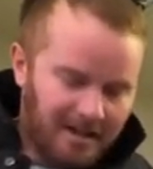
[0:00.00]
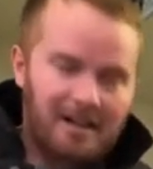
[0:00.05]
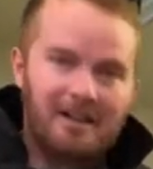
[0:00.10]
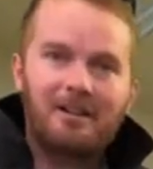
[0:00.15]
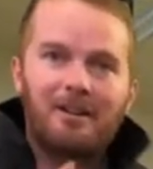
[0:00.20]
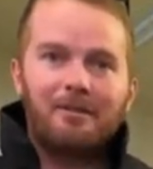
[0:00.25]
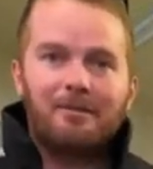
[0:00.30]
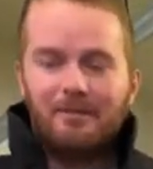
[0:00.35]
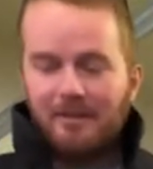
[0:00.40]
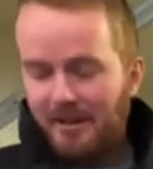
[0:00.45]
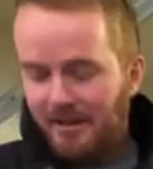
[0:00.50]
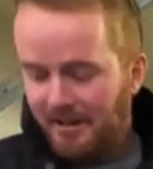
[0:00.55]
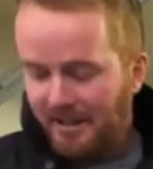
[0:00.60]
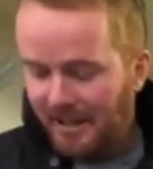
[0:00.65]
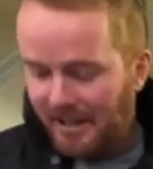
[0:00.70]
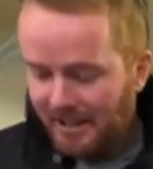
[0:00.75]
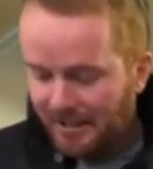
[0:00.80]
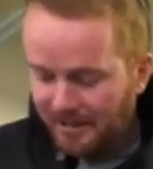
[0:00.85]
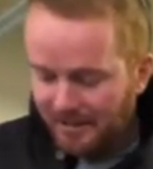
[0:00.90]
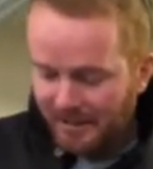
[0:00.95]
I'll figure
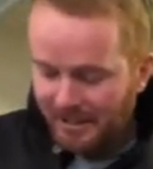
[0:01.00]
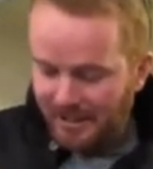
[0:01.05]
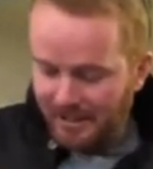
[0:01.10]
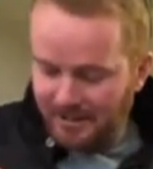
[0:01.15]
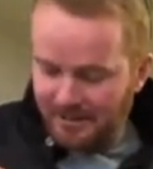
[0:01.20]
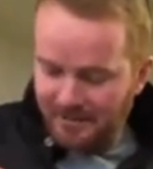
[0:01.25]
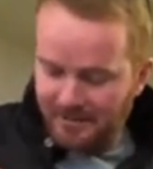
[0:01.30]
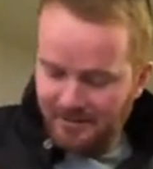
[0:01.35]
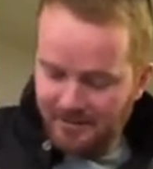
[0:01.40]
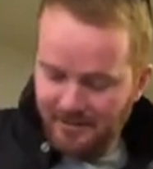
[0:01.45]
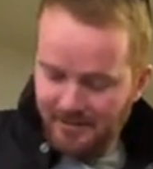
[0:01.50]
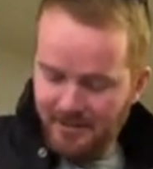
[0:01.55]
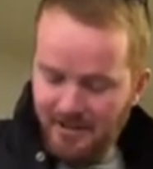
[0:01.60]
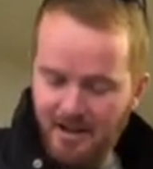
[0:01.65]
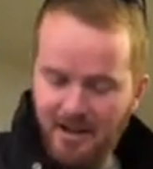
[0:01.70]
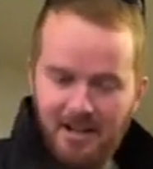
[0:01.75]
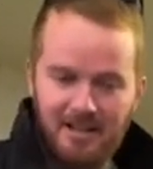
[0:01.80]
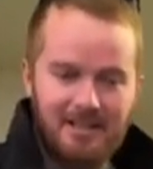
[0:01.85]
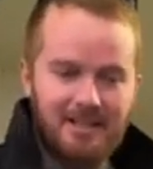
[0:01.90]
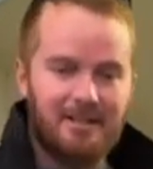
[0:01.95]
that out later.
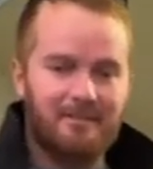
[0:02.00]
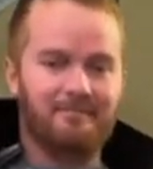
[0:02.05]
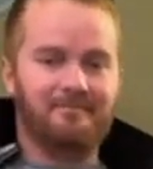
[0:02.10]
Awesome.